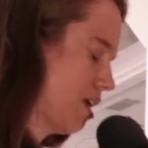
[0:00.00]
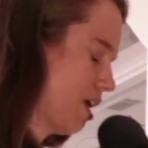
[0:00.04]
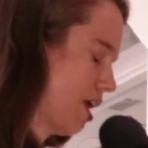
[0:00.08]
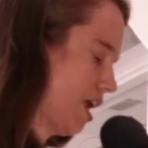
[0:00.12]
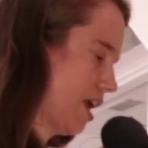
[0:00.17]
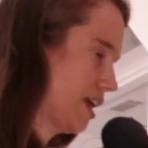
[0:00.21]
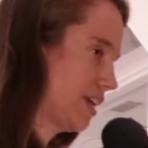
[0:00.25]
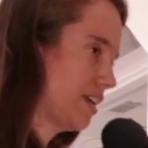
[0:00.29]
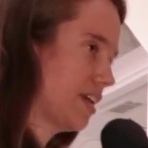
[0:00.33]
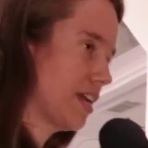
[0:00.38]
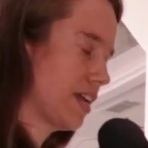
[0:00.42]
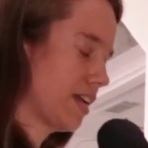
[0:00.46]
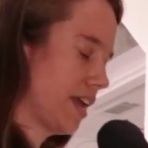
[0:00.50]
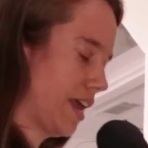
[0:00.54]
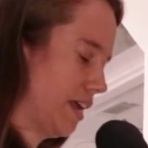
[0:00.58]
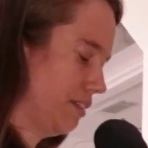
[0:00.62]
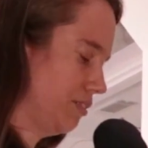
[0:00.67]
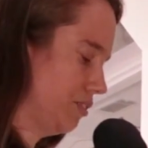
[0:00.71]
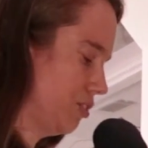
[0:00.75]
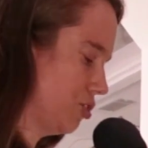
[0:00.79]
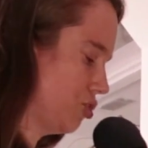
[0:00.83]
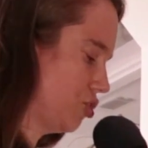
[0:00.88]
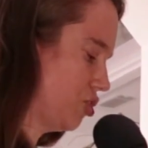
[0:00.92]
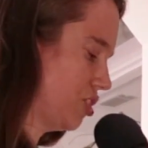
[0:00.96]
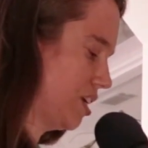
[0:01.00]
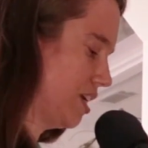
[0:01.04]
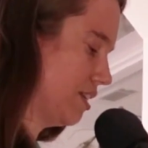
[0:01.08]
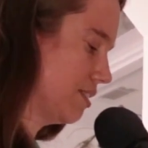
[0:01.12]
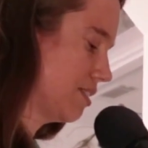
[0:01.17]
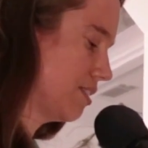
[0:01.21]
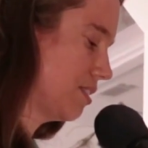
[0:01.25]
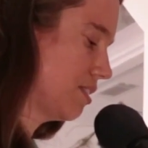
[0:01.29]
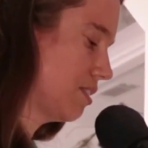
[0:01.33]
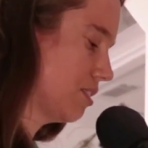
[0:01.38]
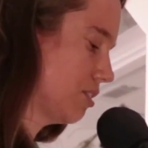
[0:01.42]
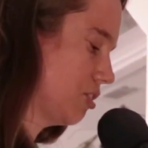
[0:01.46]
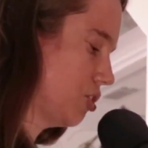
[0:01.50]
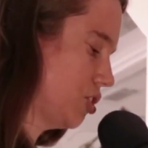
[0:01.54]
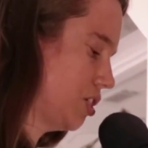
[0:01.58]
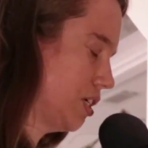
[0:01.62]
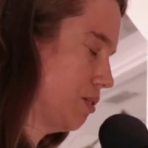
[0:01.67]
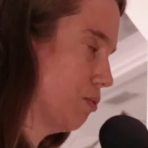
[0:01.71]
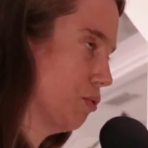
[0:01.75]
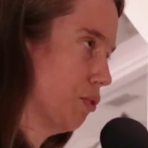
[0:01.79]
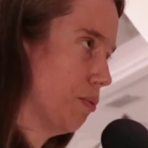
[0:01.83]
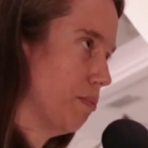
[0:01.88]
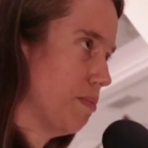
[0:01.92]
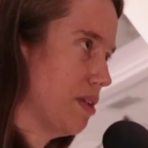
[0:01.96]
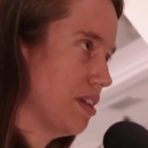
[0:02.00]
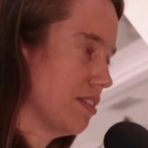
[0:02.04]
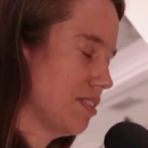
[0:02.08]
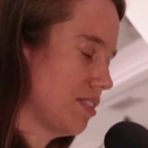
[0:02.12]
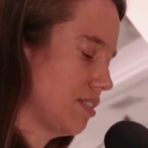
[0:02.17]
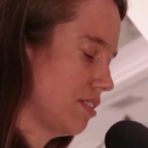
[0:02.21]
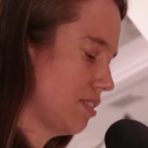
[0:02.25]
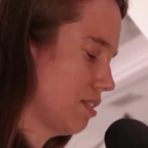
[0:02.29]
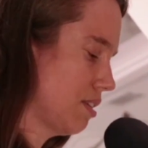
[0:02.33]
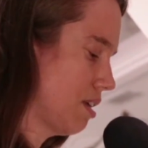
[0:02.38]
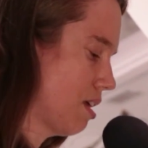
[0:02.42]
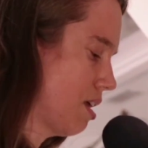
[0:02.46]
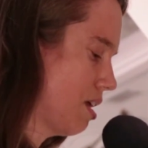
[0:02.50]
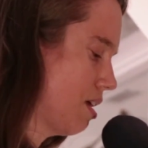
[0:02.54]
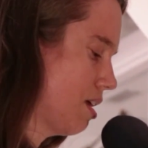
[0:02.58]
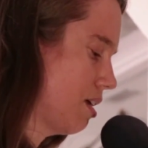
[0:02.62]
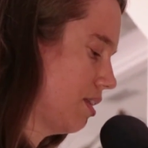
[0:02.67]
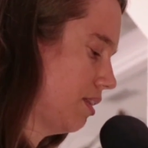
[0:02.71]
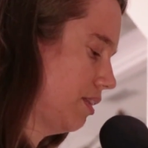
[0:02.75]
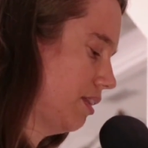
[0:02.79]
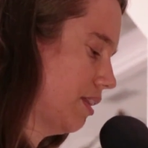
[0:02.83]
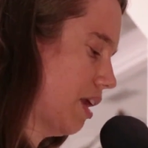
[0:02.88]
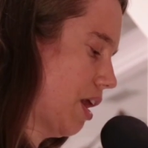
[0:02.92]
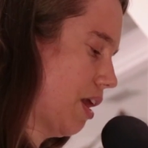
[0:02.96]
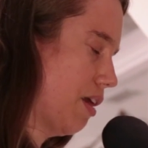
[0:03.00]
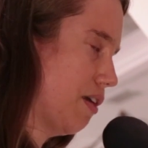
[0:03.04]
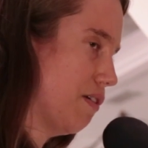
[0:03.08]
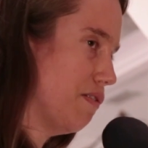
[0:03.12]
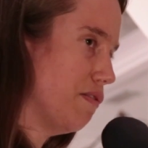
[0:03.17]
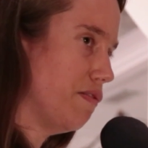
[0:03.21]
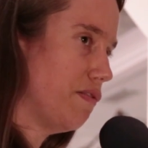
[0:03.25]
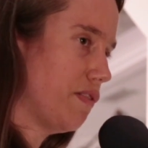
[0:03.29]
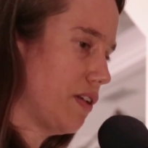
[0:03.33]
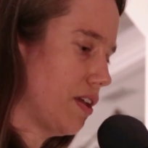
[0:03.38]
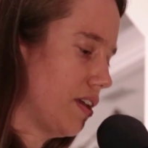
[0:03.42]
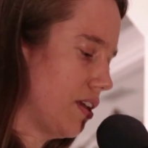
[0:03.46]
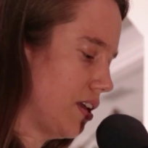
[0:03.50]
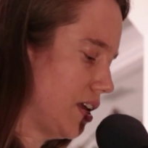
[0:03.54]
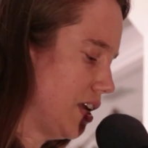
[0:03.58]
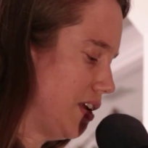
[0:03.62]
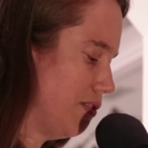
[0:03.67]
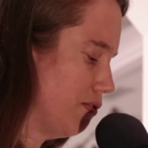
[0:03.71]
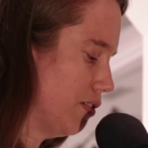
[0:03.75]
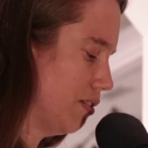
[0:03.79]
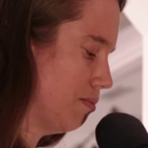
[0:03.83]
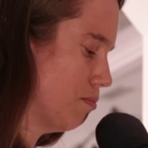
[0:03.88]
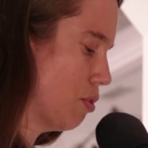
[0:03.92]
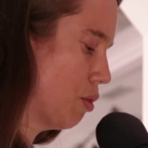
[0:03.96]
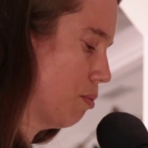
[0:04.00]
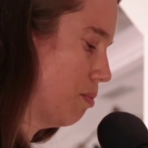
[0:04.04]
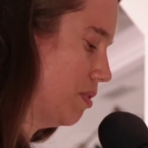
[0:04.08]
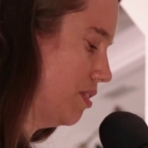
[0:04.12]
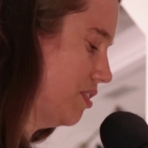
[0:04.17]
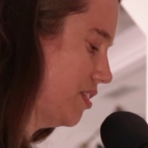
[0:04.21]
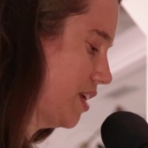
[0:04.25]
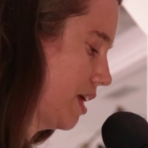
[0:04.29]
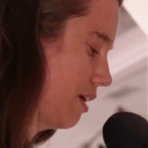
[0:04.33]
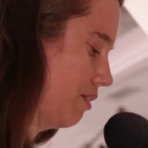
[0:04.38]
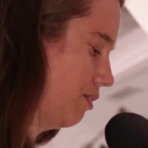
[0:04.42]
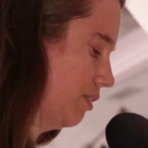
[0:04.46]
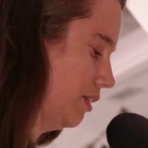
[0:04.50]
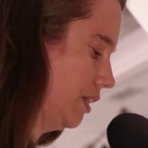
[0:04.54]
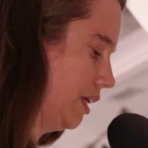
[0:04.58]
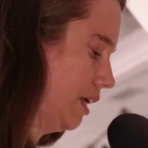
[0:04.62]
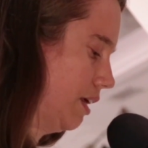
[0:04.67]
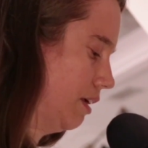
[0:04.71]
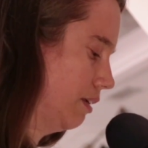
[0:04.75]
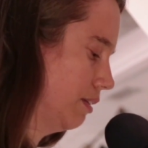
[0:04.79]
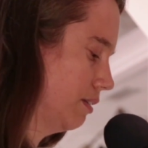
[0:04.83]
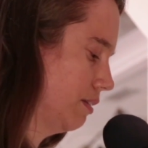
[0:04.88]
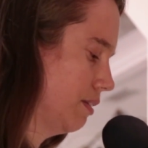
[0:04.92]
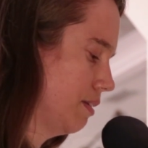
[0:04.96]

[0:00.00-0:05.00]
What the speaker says: I kick at the sheets she will miss, love, even momentarily.